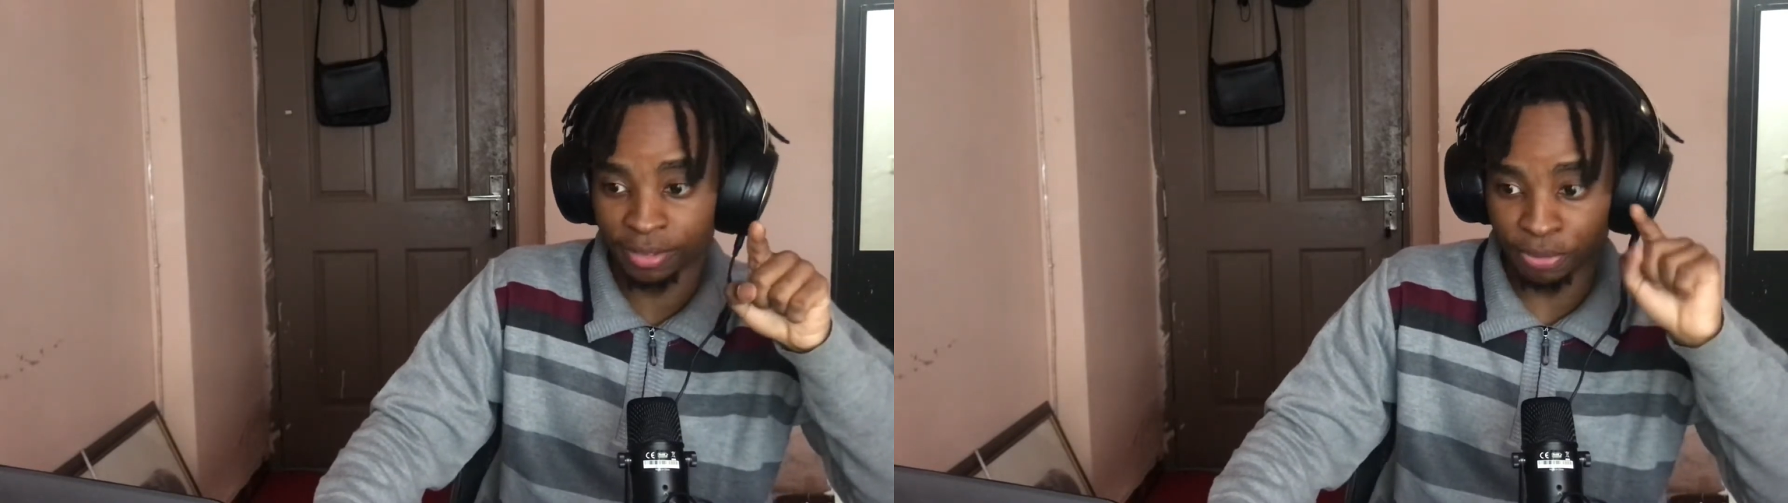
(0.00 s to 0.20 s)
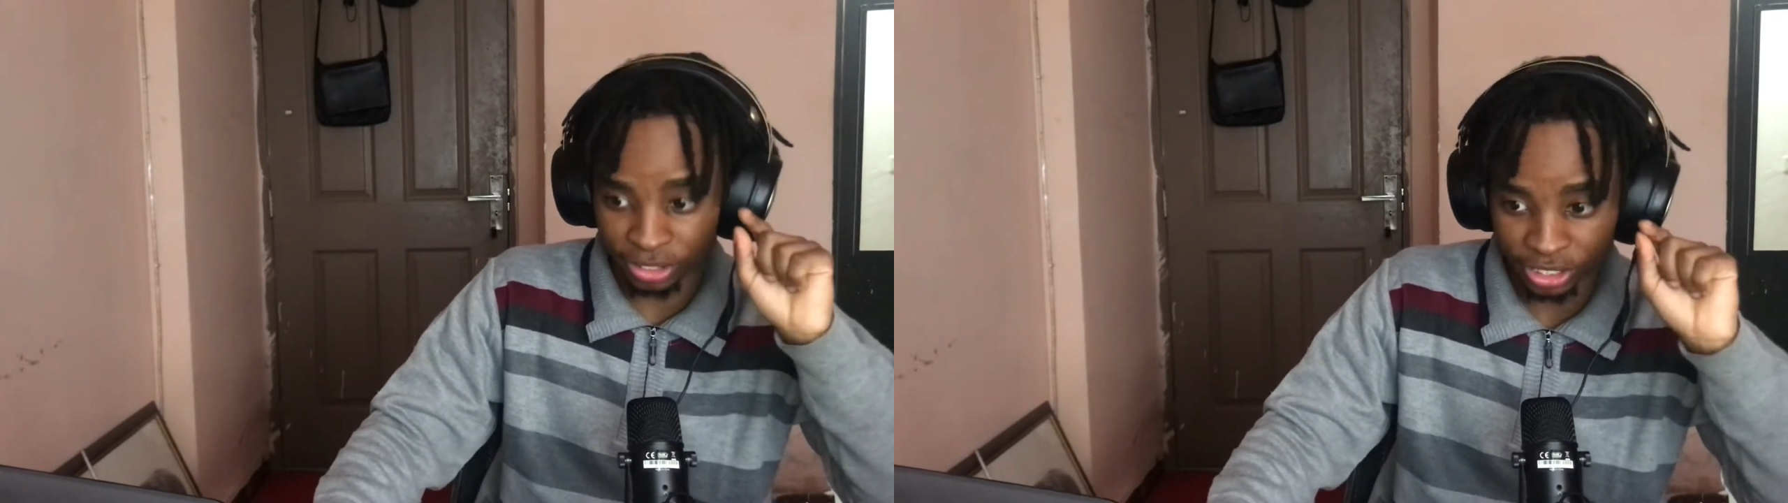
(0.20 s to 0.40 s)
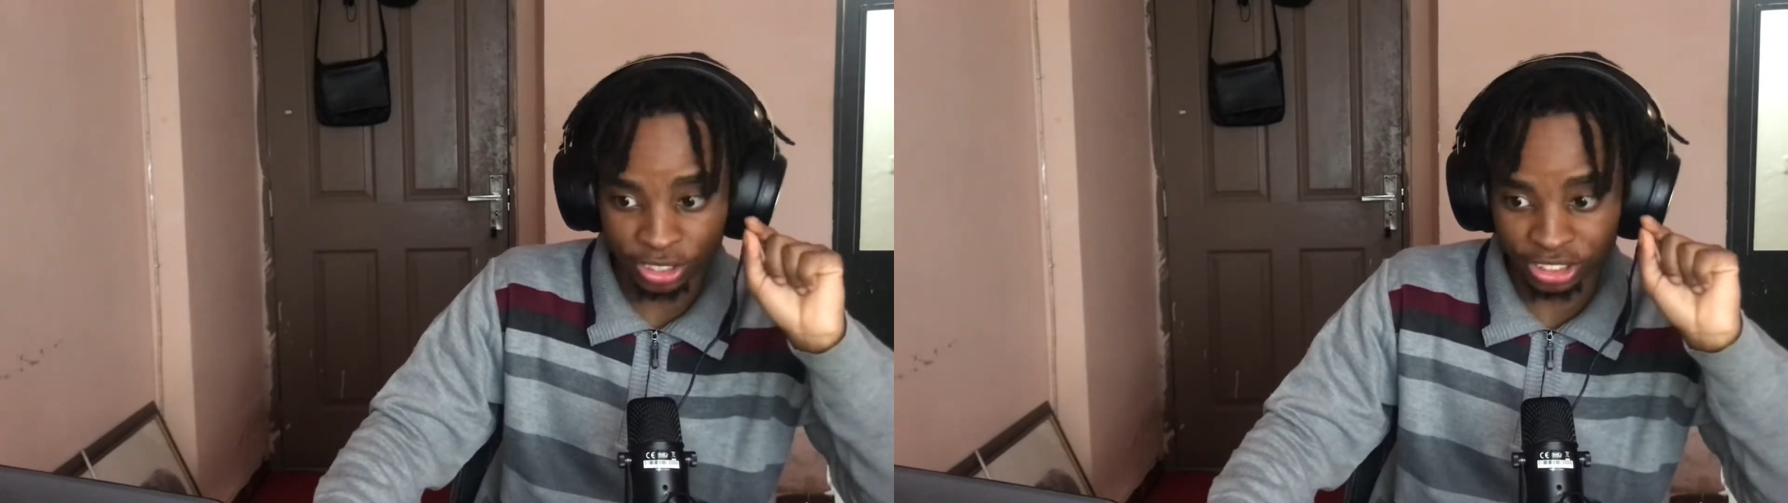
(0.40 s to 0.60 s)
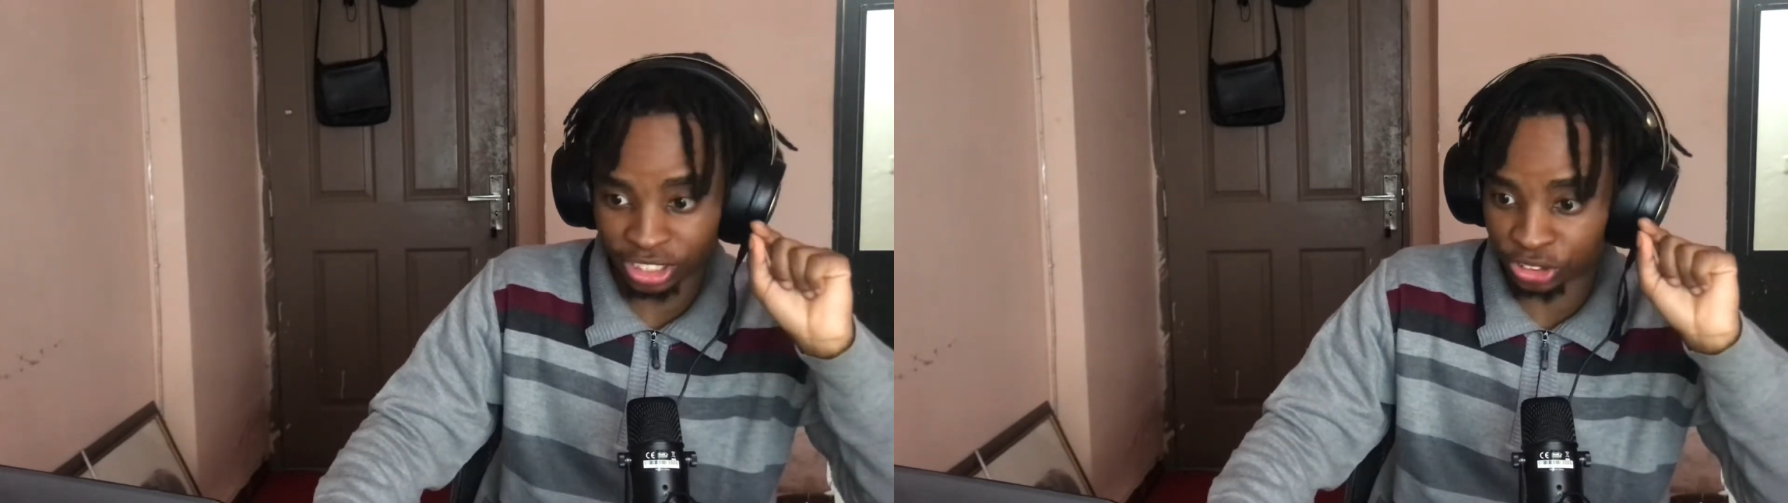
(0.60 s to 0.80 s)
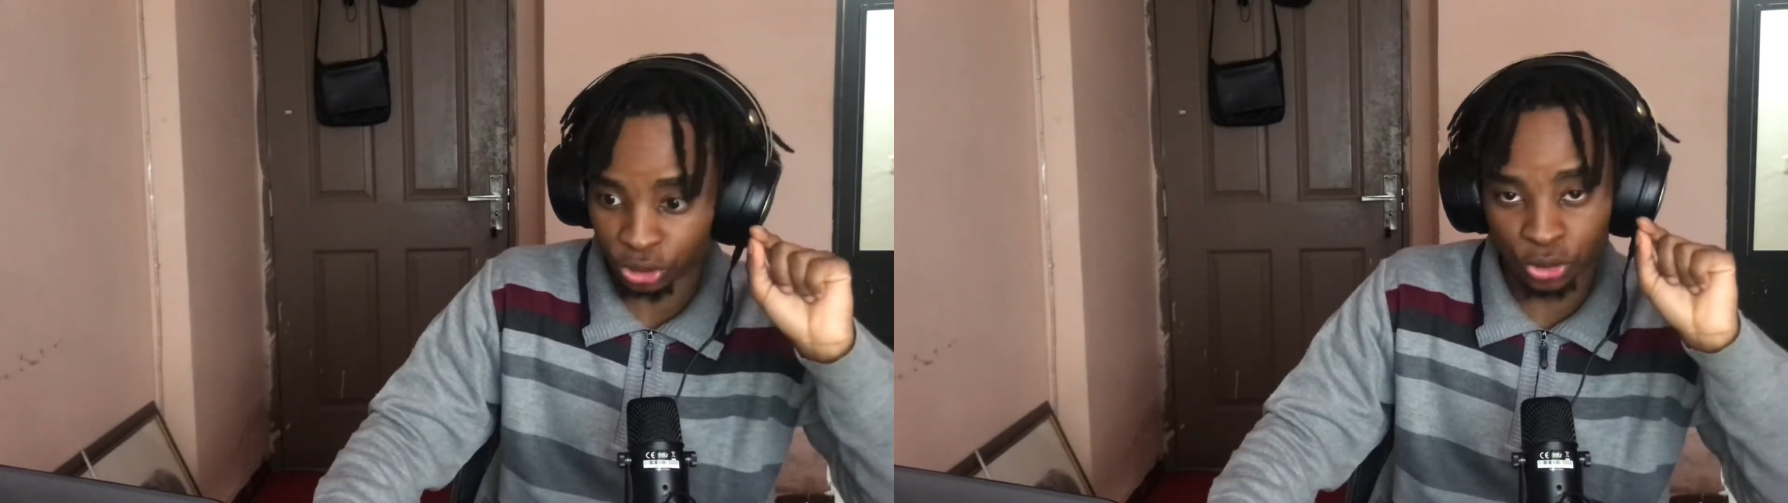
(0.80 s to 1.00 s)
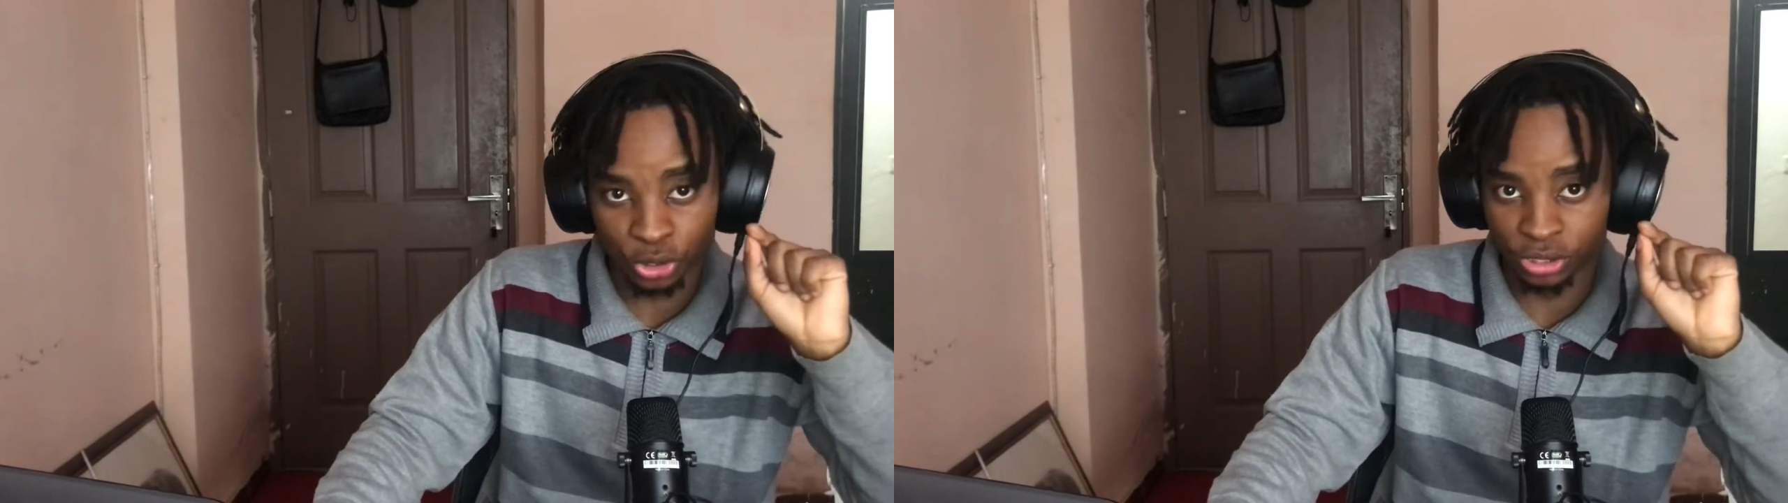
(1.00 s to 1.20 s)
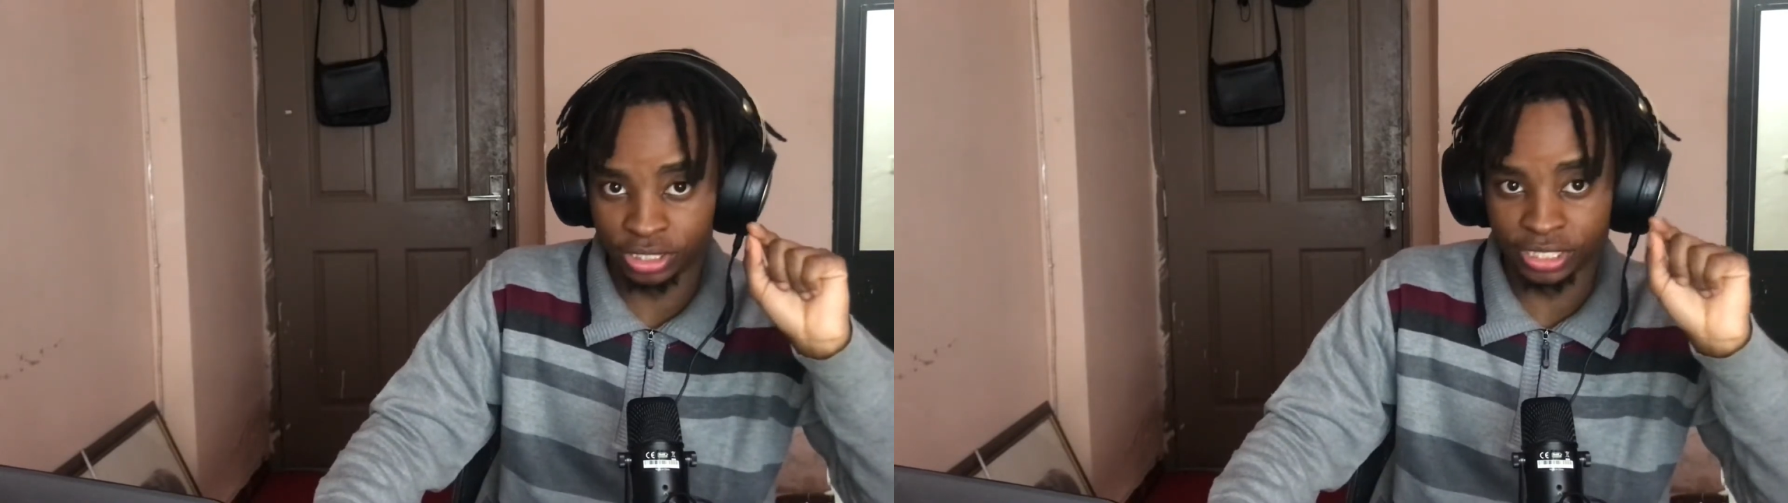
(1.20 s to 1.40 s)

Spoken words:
Brazil is just so good.